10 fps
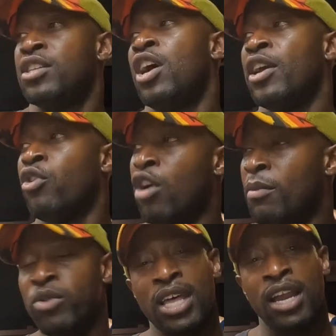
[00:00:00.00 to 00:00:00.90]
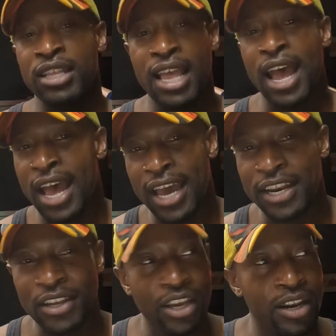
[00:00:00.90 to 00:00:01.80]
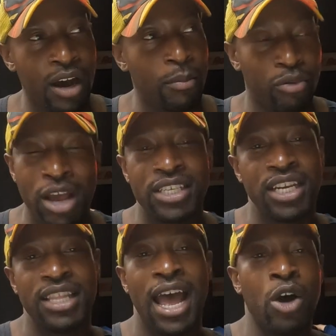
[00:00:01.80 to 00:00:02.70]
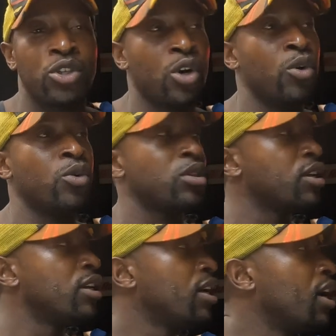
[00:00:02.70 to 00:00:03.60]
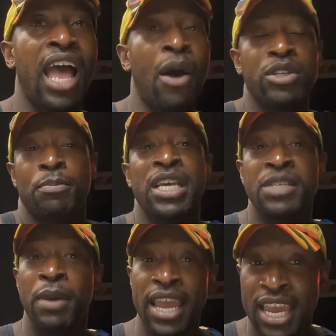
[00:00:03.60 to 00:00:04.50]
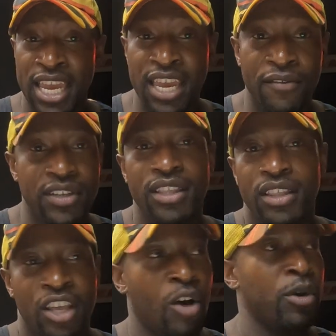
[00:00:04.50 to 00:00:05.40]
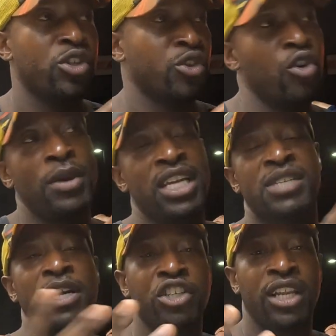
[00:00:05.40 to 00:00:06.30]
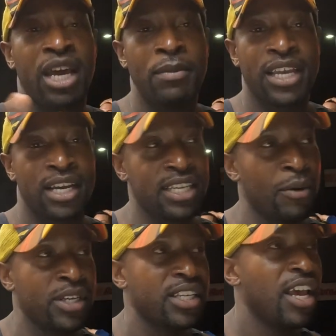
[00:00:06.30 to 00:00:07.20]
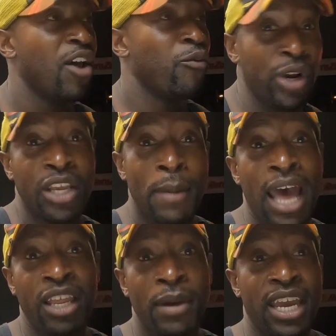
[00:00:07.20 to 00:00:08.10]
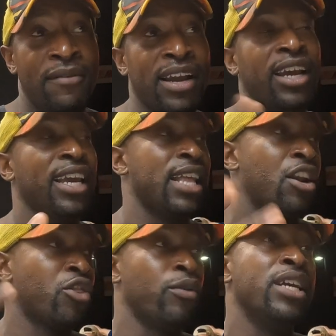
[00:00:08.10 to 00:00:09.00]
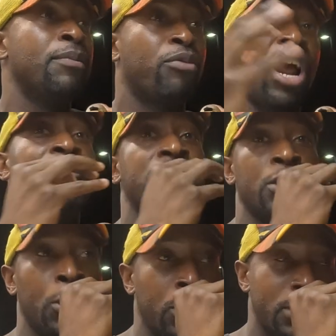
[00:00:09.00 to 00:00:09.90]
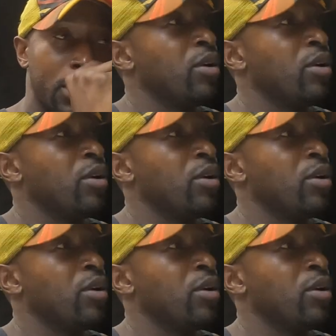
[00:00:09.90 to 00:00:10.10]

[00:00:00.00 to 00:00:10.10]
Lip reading: I grew up without a dad, present in the household. I was misbehaved. They almost threw me in special ed because I was really badly behaved. I got kicked out of 3 private schools.